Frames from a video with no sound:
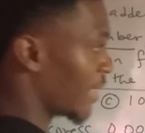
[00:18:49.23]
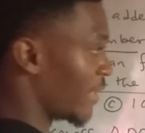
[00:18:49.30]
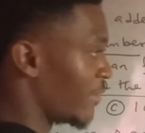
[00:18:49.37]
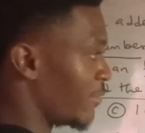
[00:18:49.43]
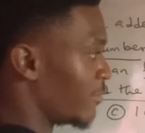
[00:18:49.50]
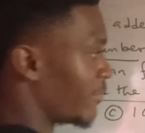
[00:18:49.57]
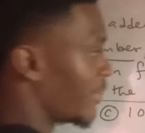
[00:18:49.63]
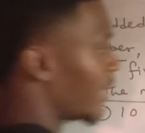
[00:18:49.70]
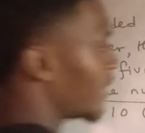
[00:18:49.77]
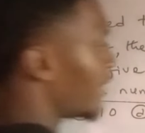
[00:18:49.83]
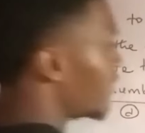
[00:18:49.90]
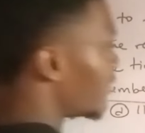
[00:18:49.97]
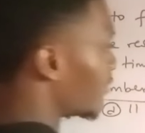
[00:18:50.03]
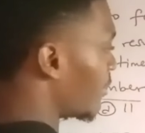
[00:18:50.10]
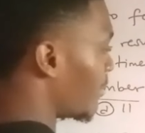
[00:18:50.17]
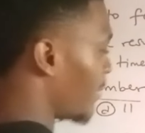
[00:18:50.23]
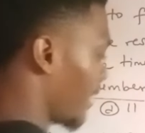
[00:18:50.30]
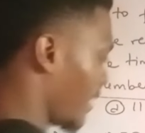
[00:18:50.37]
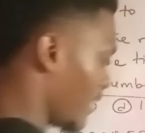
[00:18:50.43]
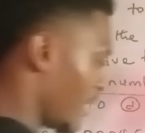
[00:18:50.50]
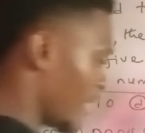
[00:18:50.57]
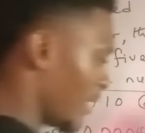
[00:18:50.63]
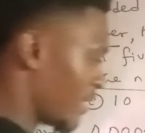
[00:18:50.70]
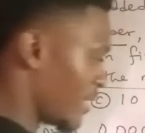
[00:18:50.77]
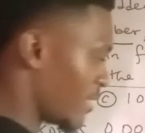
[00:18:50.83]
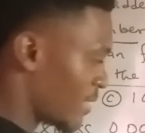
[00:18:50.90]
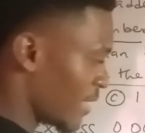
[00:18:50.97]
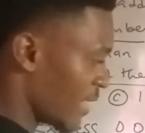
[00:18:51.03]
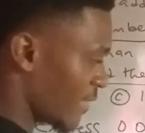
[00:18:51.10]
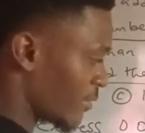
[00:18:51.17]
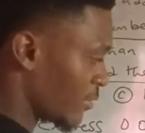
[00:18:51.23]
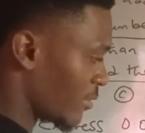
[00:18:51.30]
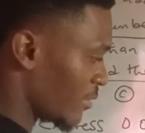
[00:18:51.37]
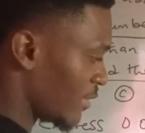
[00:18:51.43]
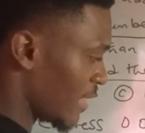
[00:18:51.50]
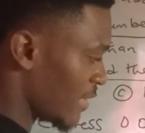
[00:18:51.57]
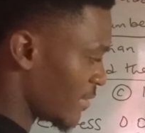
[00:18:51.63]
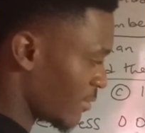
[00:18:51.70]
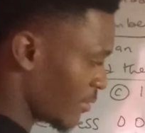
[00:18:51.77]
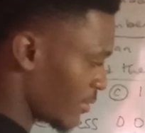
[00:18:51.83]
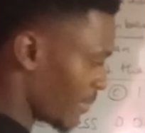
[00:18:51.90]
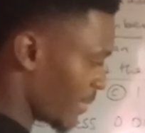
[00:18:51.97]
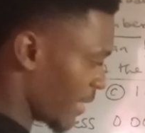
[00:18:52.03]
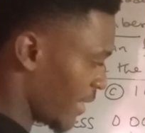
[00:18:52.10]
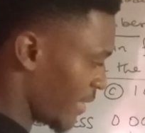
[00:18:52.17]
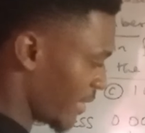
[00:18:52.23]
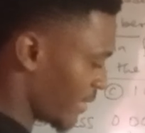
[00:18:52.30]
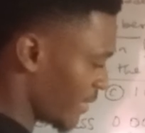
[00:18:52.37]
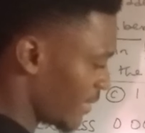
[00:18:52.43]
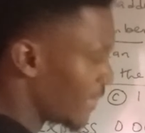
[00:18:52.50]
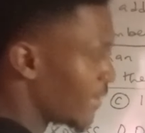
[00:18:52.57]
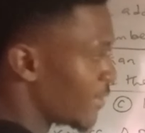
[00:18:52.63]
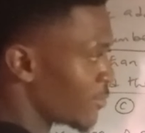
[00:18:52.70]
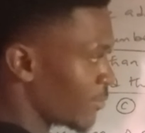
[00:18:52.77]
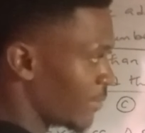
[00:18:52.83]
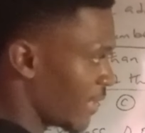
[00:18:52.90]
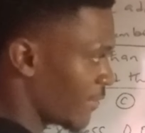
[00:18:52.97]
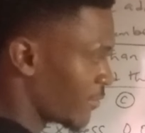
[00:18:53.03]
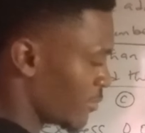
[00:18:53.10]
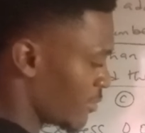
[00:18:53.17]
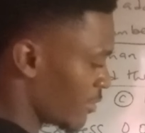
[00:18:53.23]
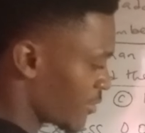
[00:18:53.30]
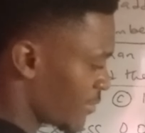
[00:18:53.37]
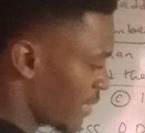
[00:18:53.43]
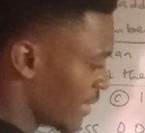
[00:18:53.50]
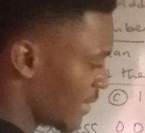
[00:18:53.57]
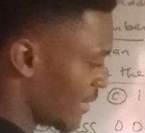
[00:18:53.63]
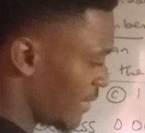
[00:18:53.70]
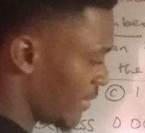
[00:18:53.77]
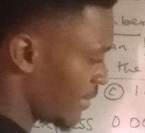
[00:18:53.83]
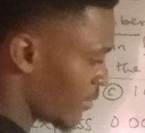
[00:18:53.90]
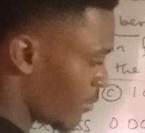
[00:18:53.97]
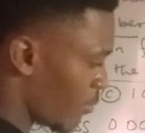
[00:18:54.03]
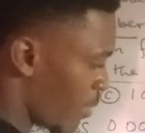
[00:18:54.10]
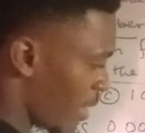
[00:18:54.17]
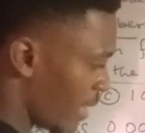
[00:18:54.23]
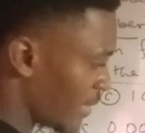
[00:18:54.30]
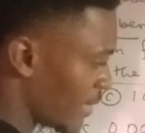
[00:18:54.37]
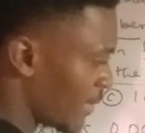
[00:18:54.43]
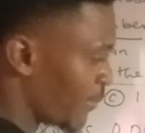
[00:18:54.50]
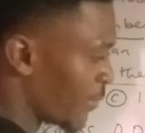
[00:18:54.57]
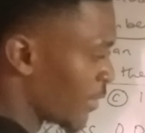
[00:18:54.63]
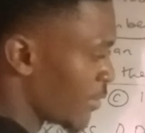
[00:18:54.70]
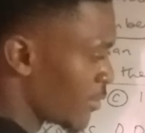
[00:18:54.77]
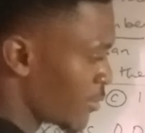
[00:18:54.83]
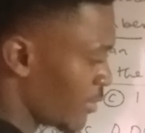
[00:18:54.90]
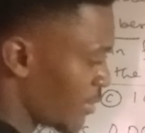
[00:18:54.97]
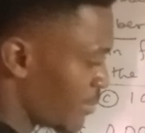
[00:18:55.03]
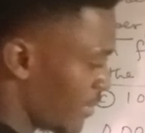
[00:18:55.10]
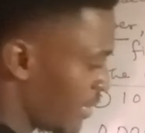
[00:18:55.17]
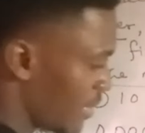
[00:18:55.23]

we carry over this number. Since there is no number here, so we have to just write the 1. So it